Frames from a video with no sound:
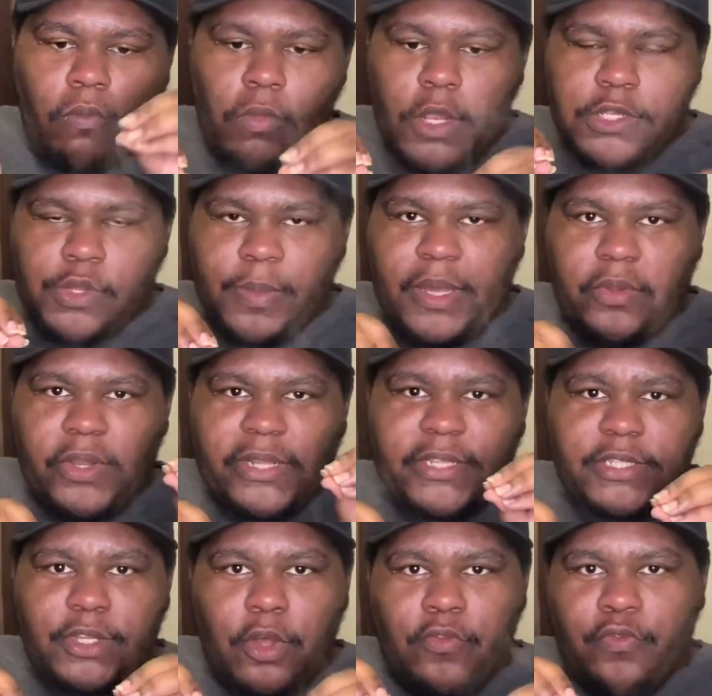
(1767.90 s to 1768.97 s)
So we're going to let this
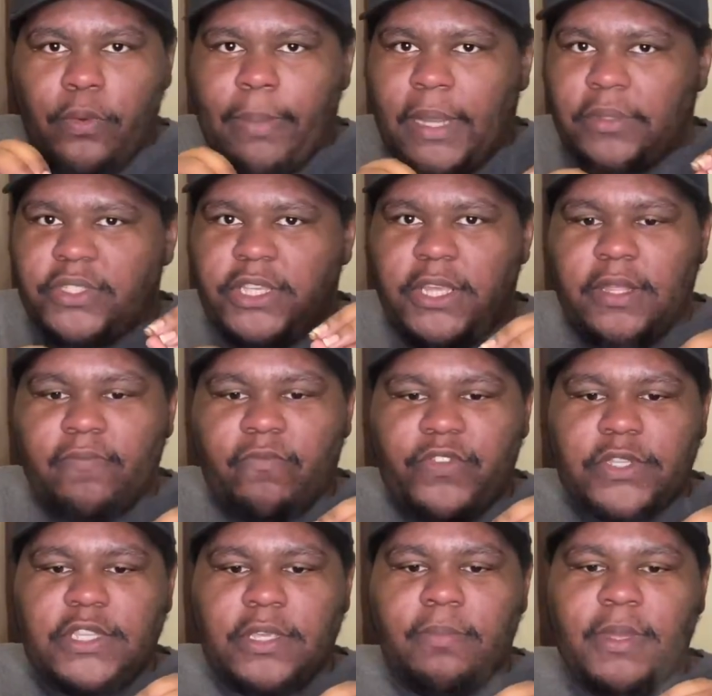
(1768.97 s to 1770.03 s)
go for about 10,
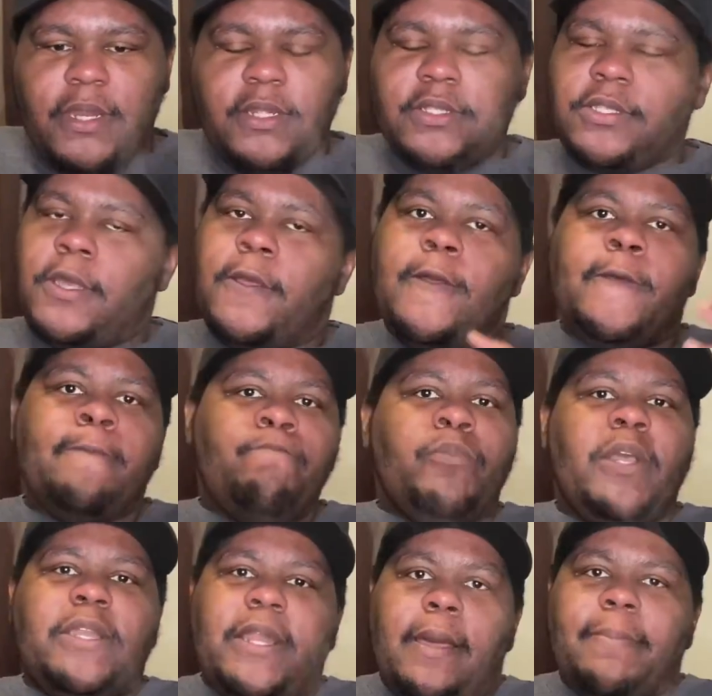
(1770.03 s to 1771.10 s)
15 minutes. And
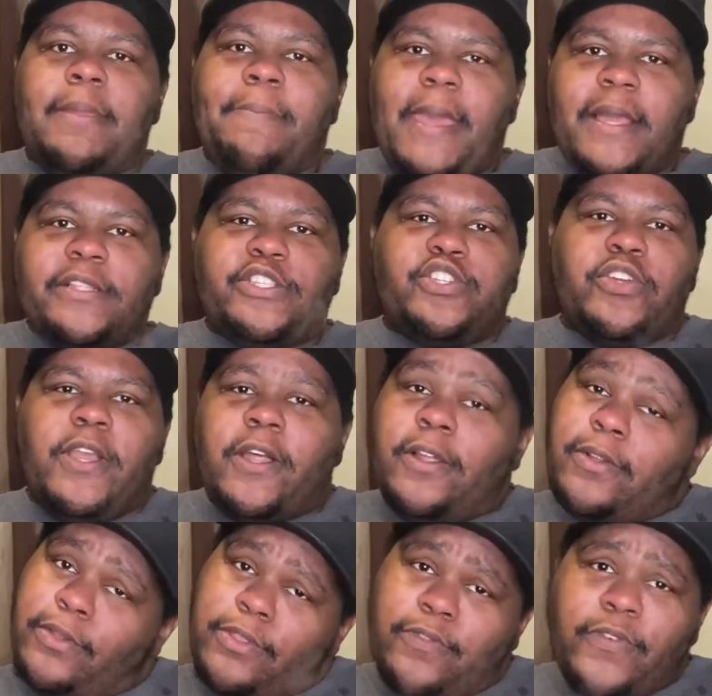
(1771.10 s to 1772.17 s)
then I'll be back to show y'all
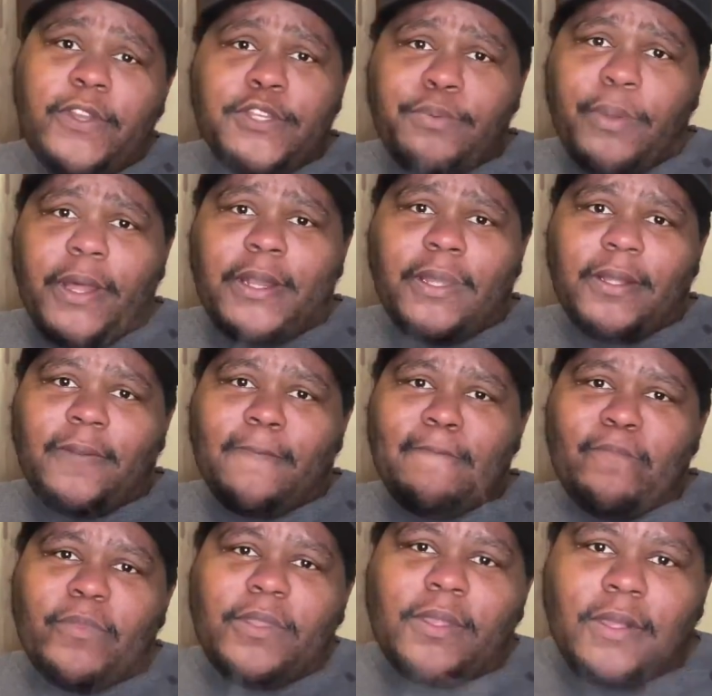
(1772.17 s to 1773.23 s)
the finished product.
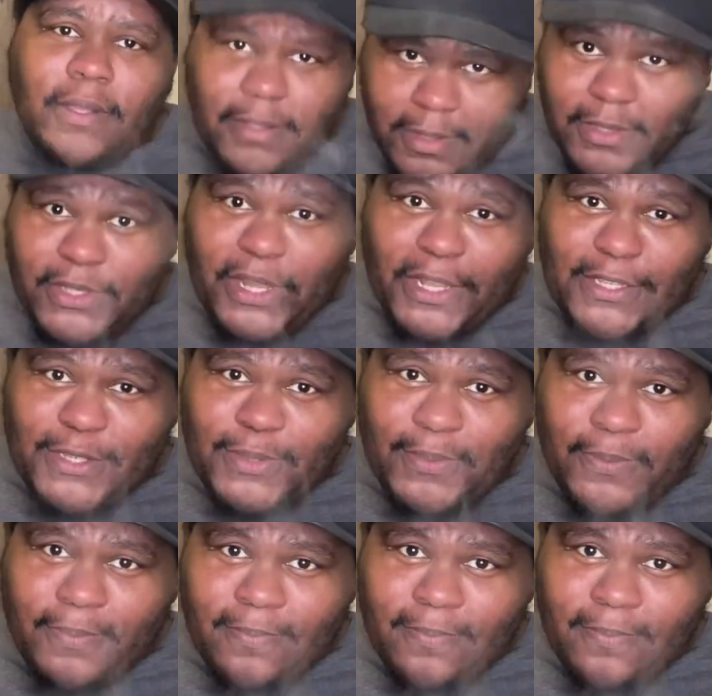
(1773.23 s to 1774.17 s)
Stay tuned.